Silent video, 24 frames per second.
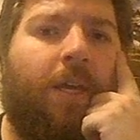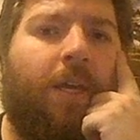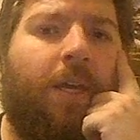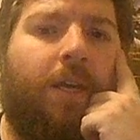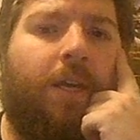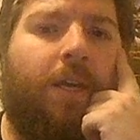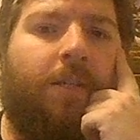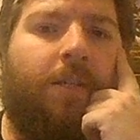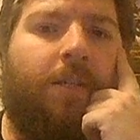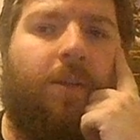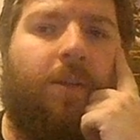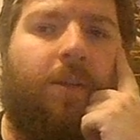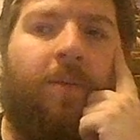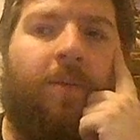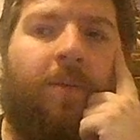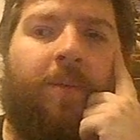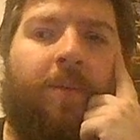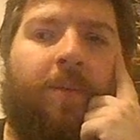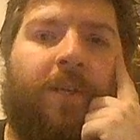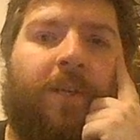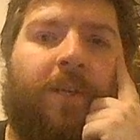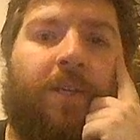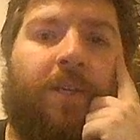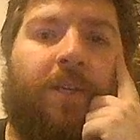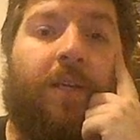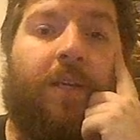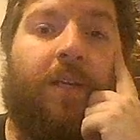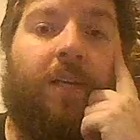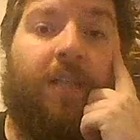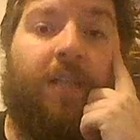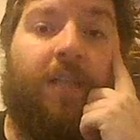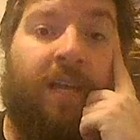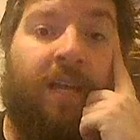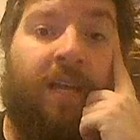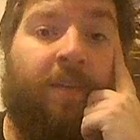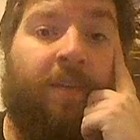so I'm hoping to talk to
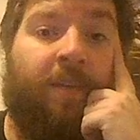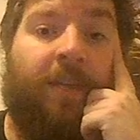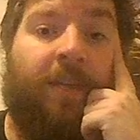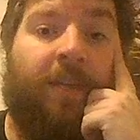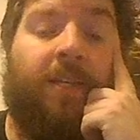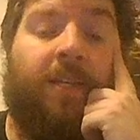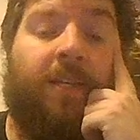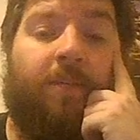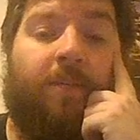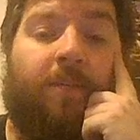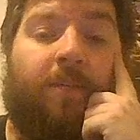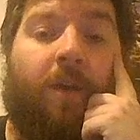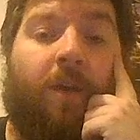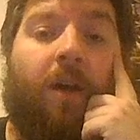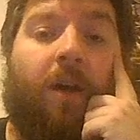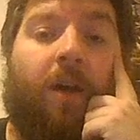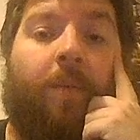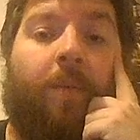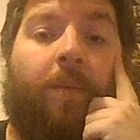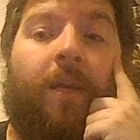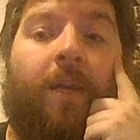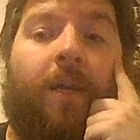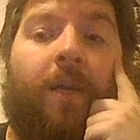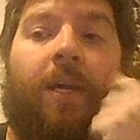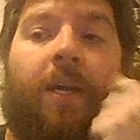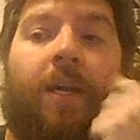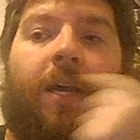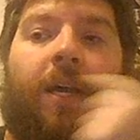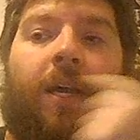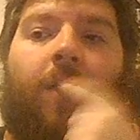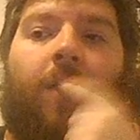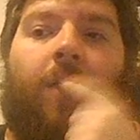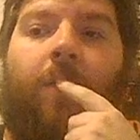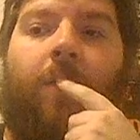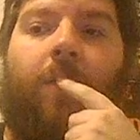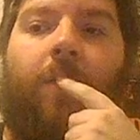him and his mom.
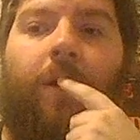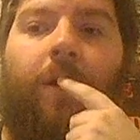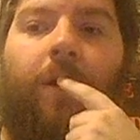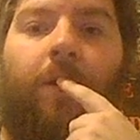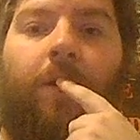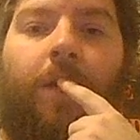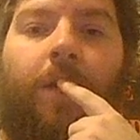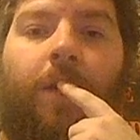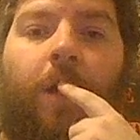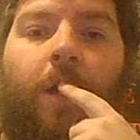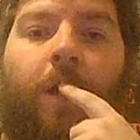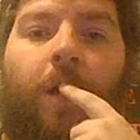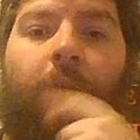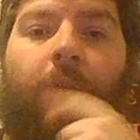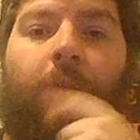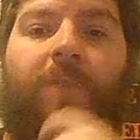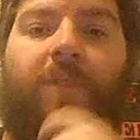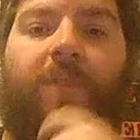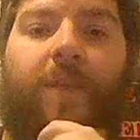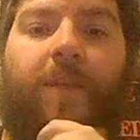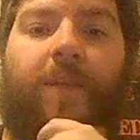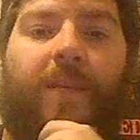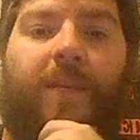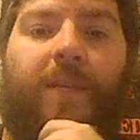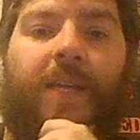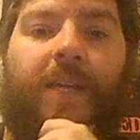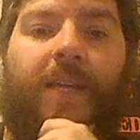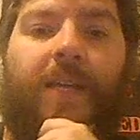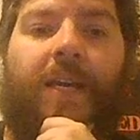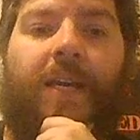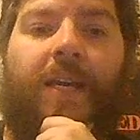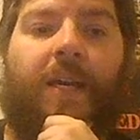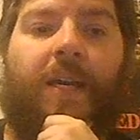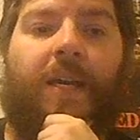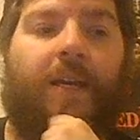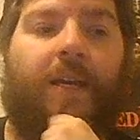We're going to hopefully be
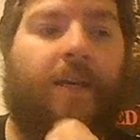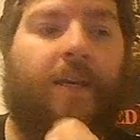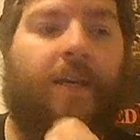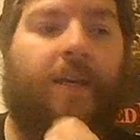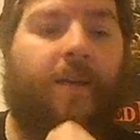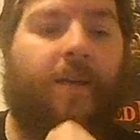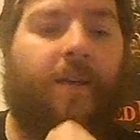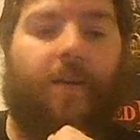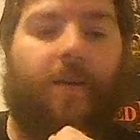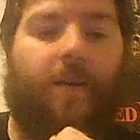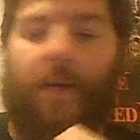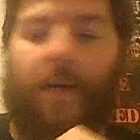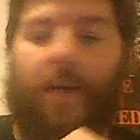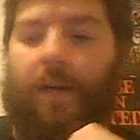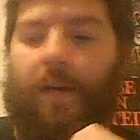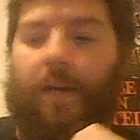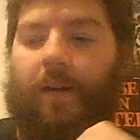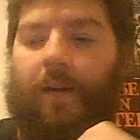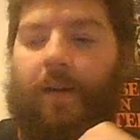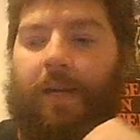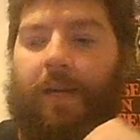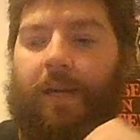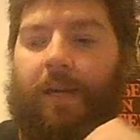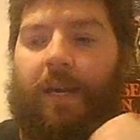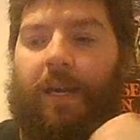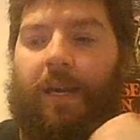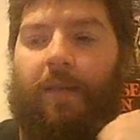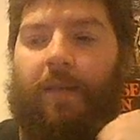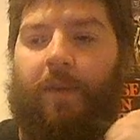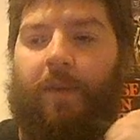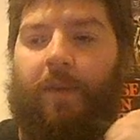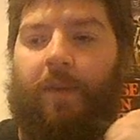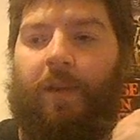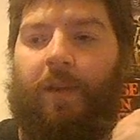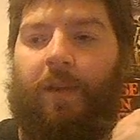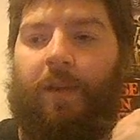taking a
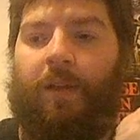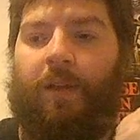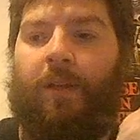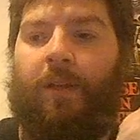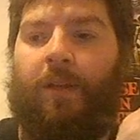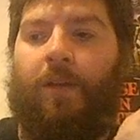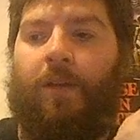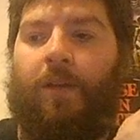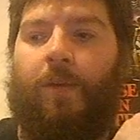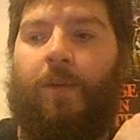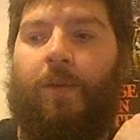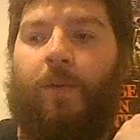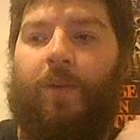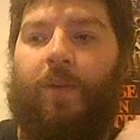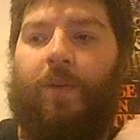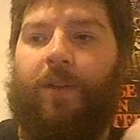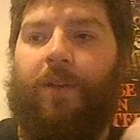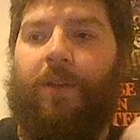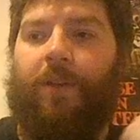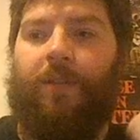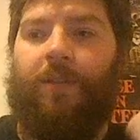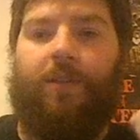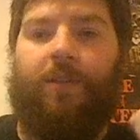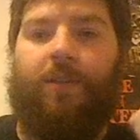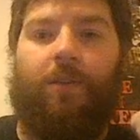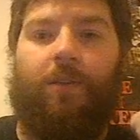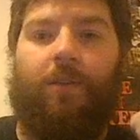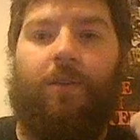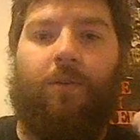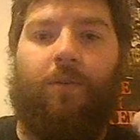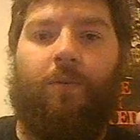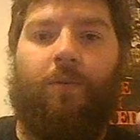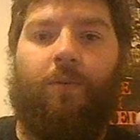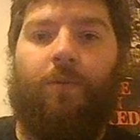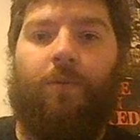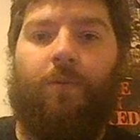camera with us
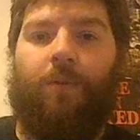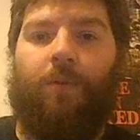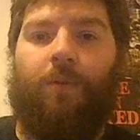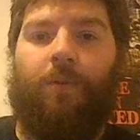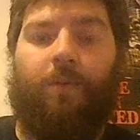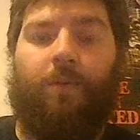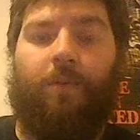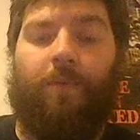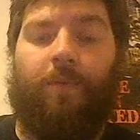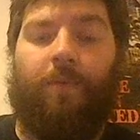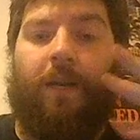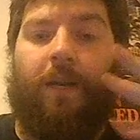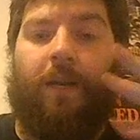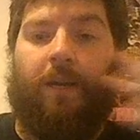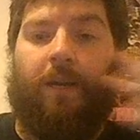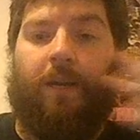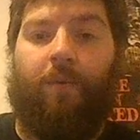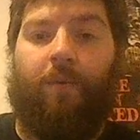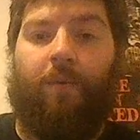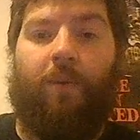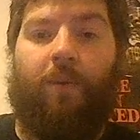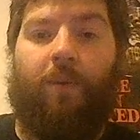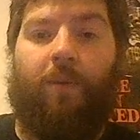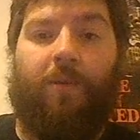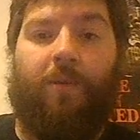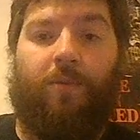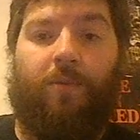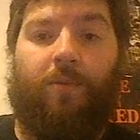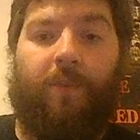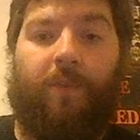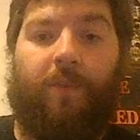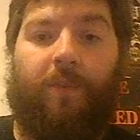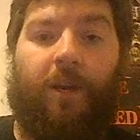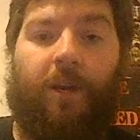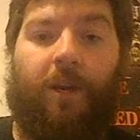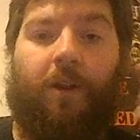to my appointments with
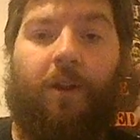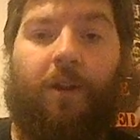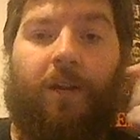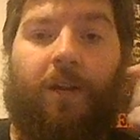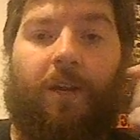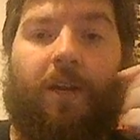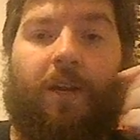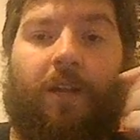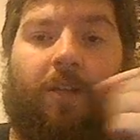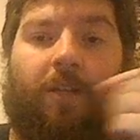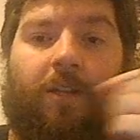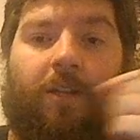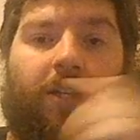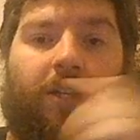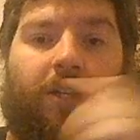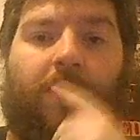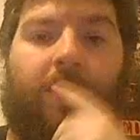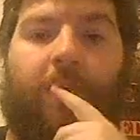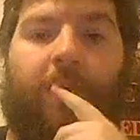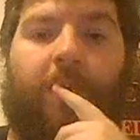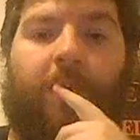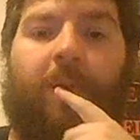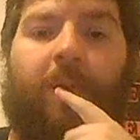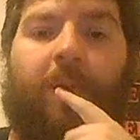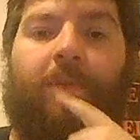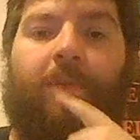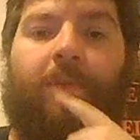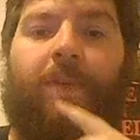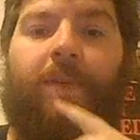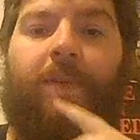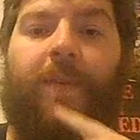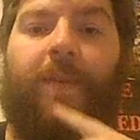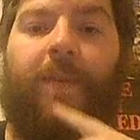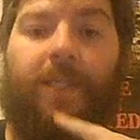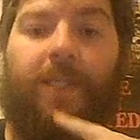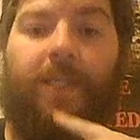my cardiologist, and maybe
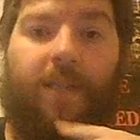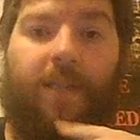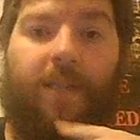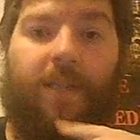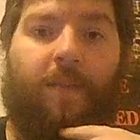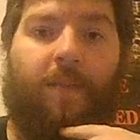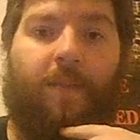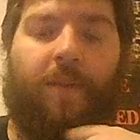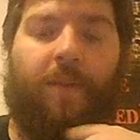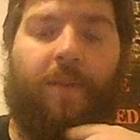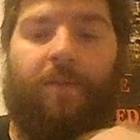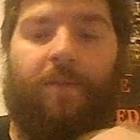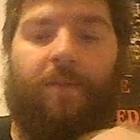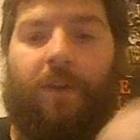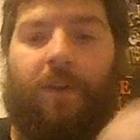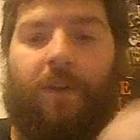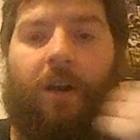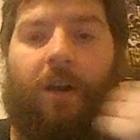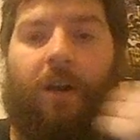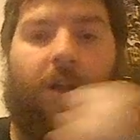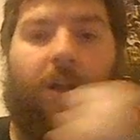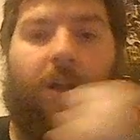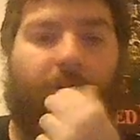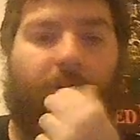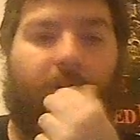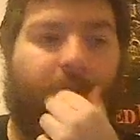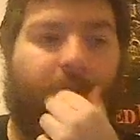filming some, if not all of